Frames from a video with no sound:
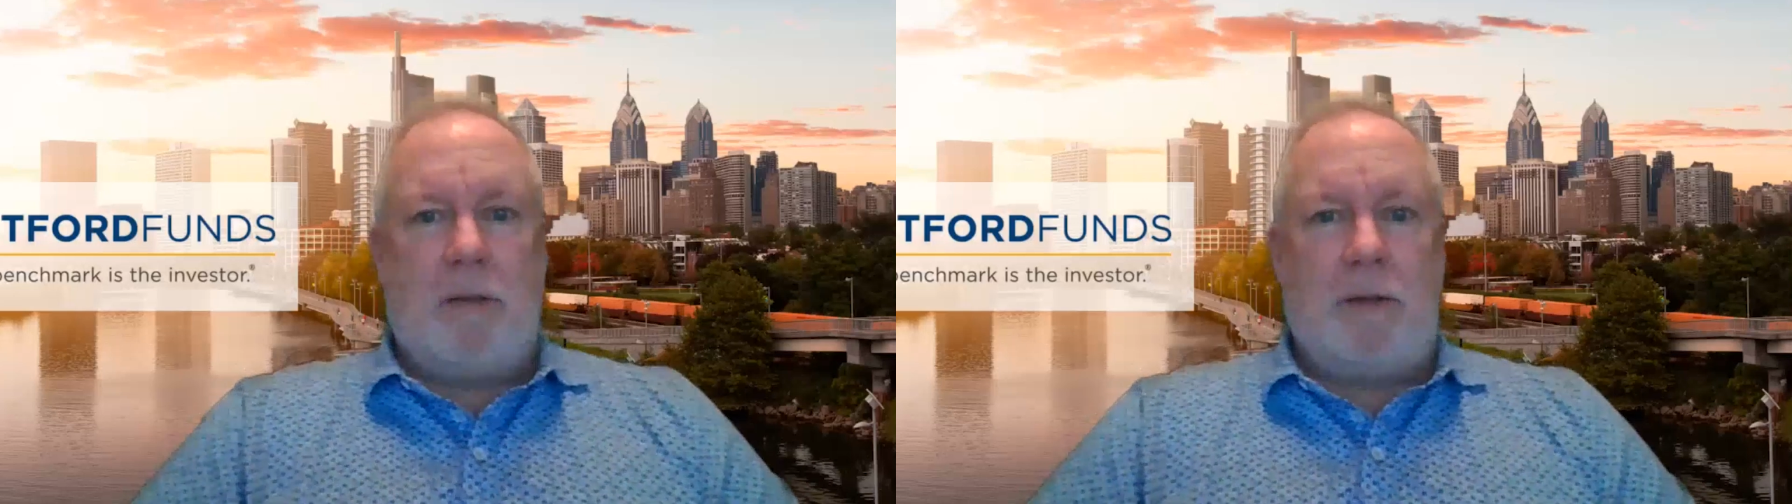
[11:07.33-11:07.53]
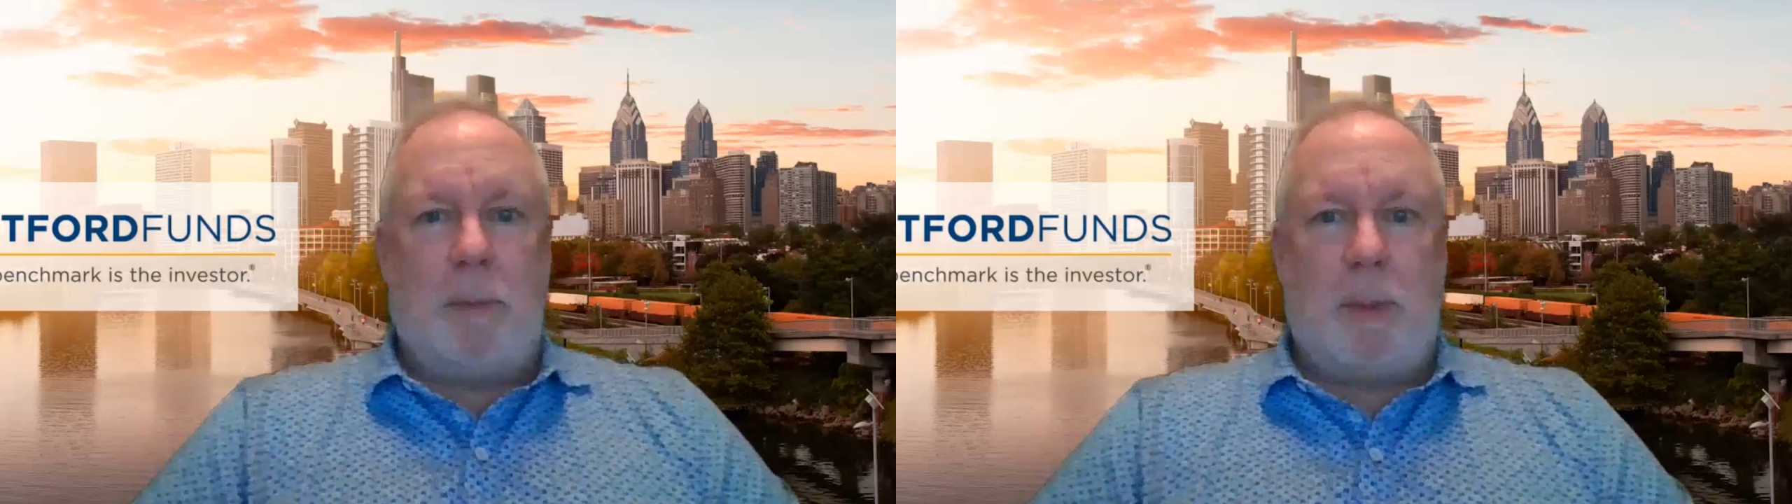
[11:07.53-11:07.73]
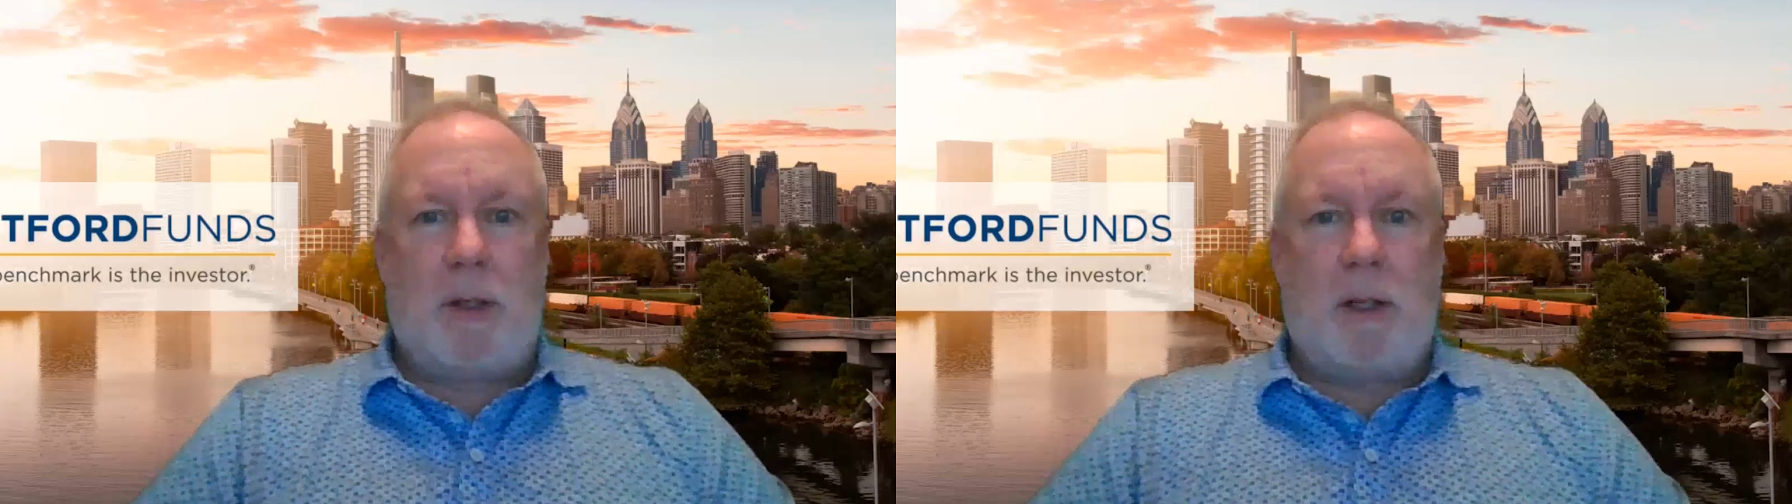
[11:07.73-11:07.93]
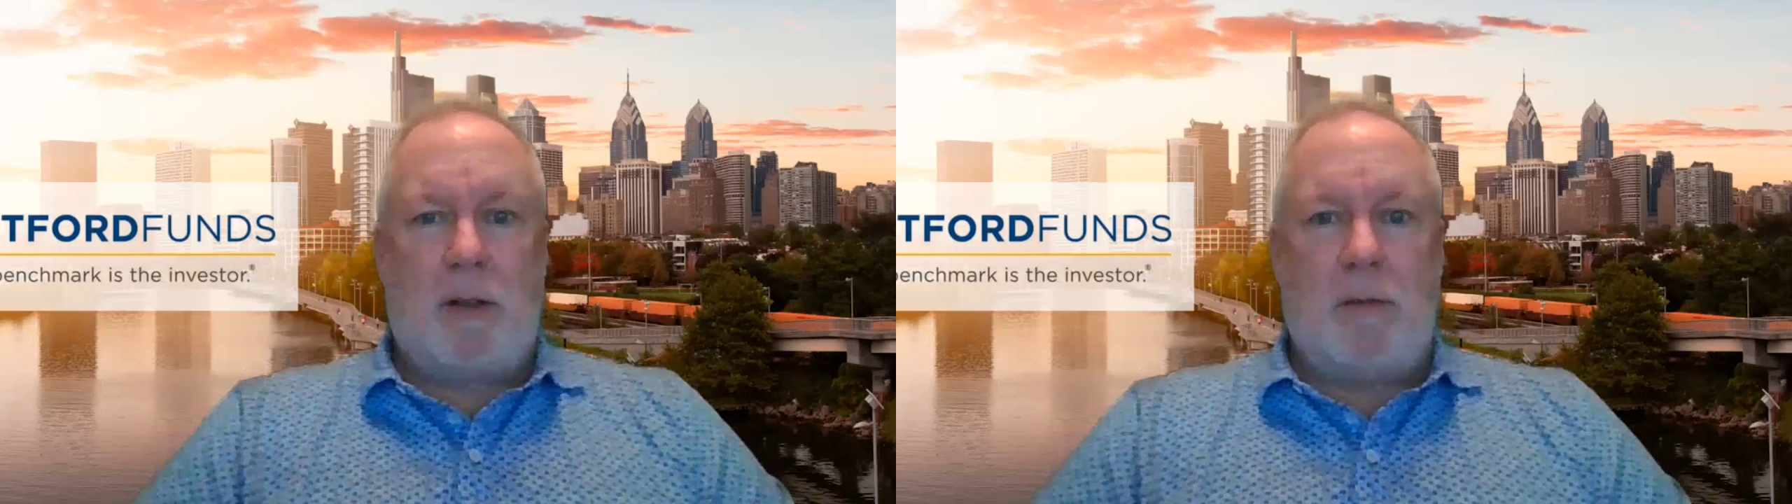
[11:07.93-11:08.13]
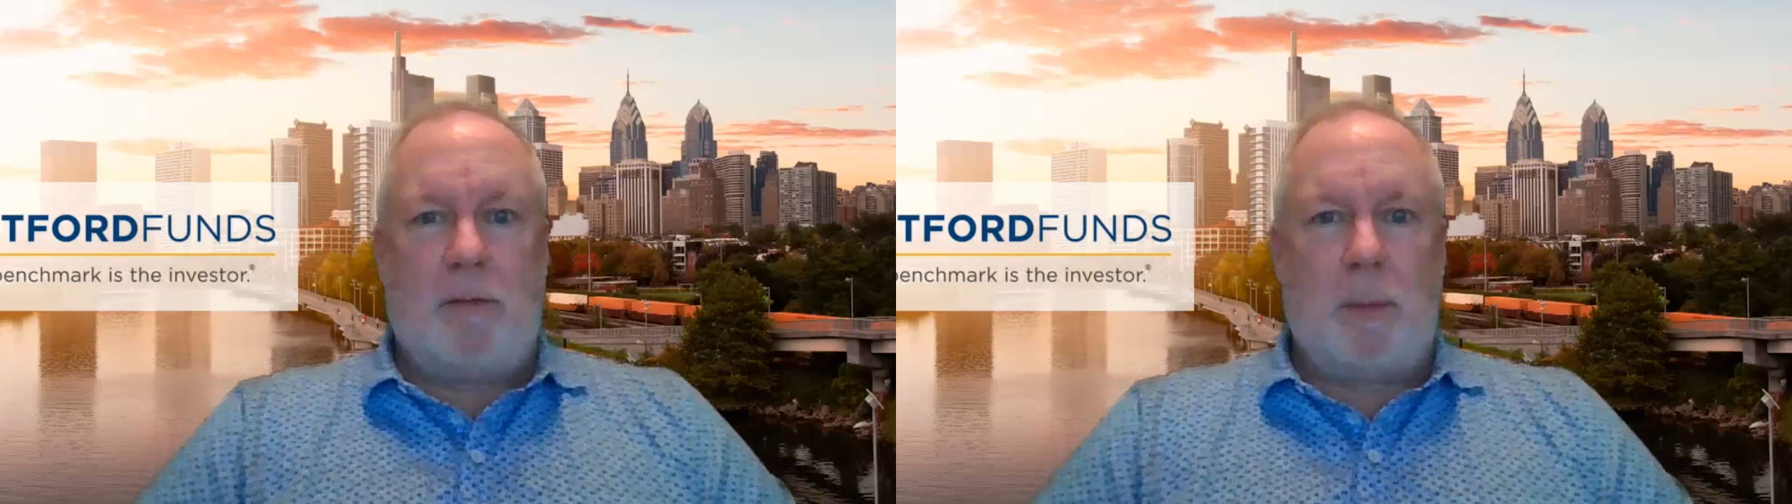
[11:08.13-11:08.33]
different
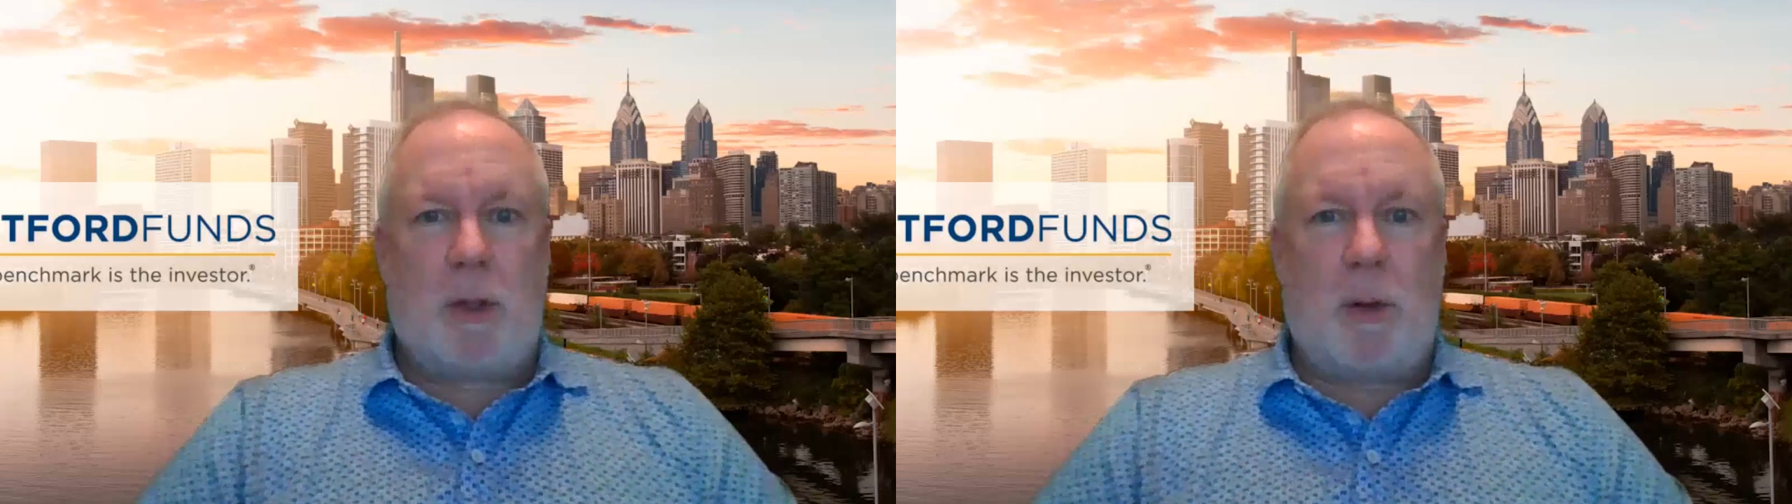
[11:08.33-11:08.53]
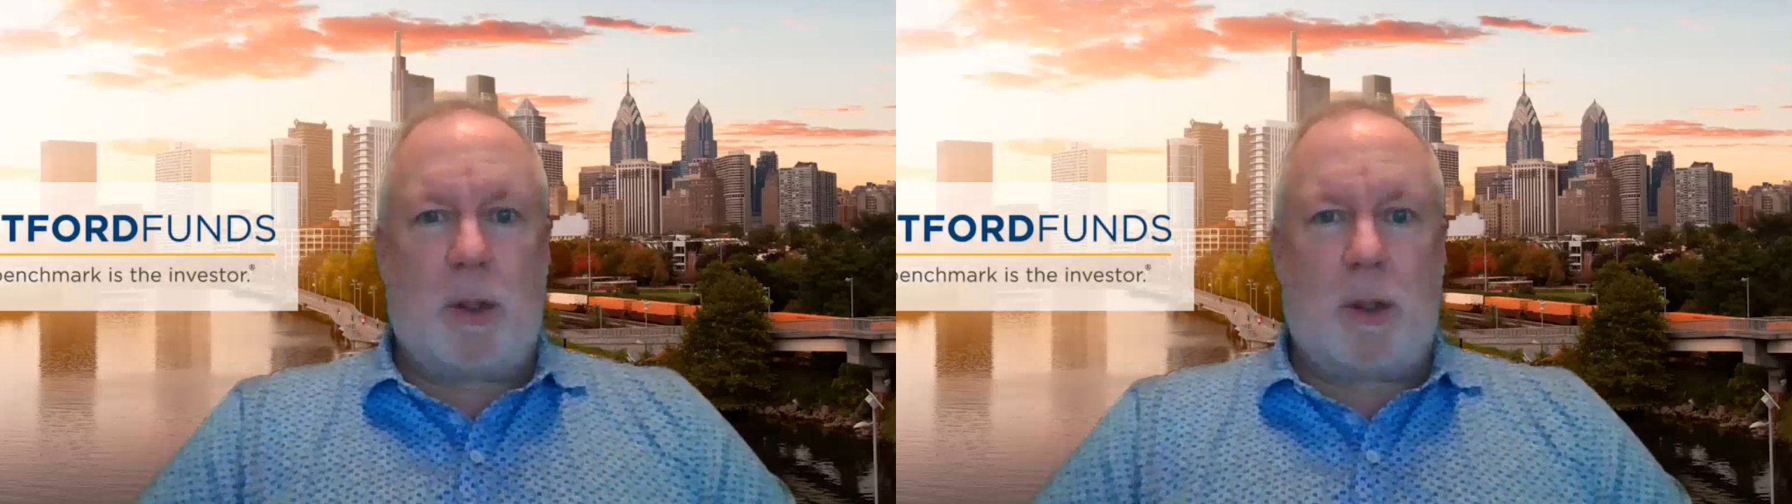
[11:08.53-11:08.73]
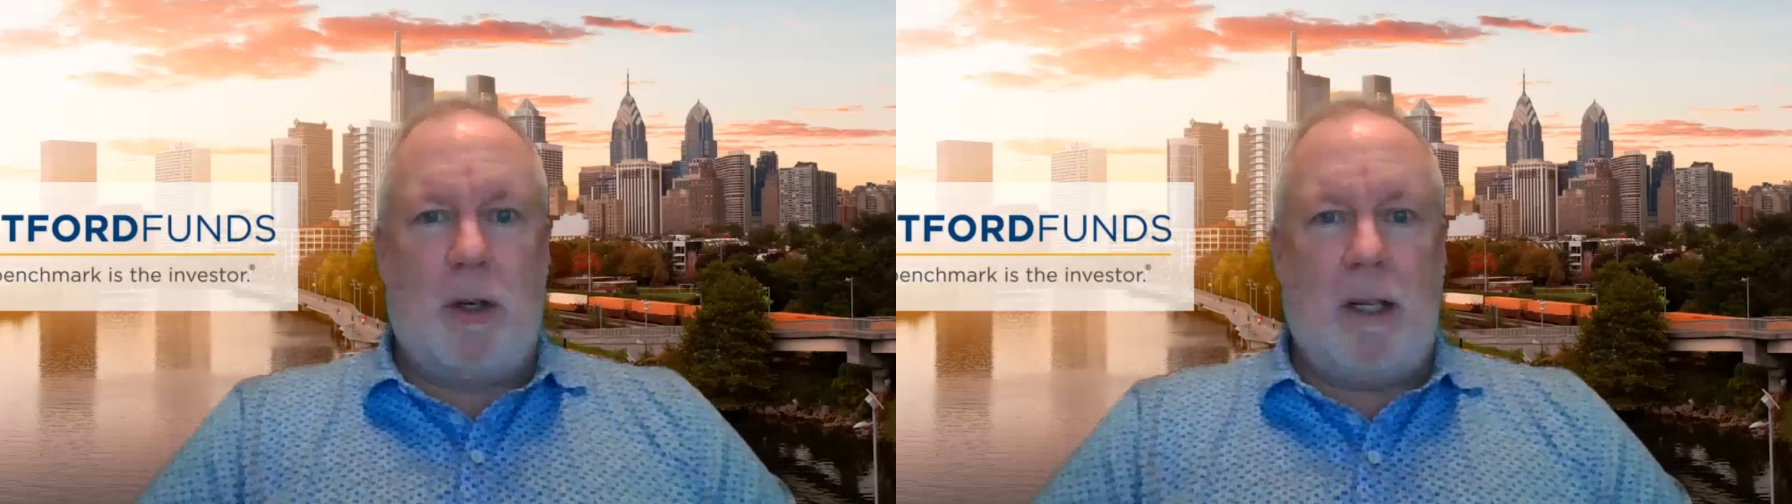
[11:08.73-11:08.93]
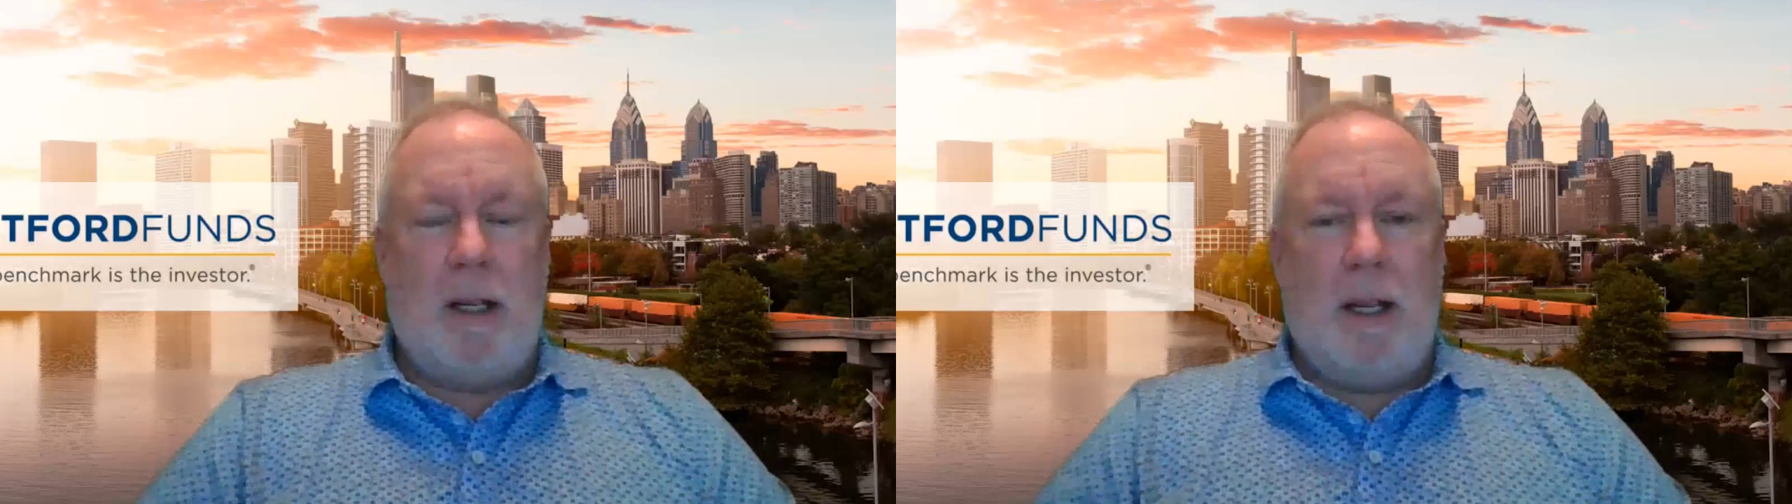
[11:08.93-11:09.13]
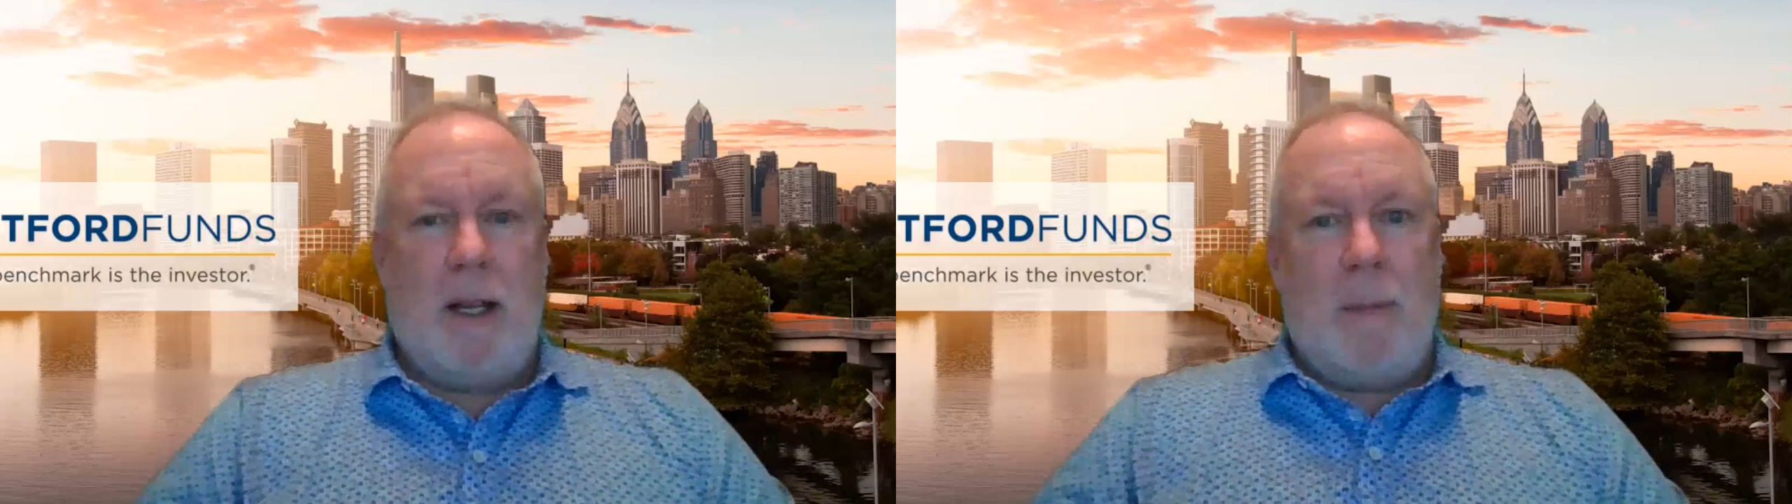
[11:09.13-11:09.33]
position from Social Security,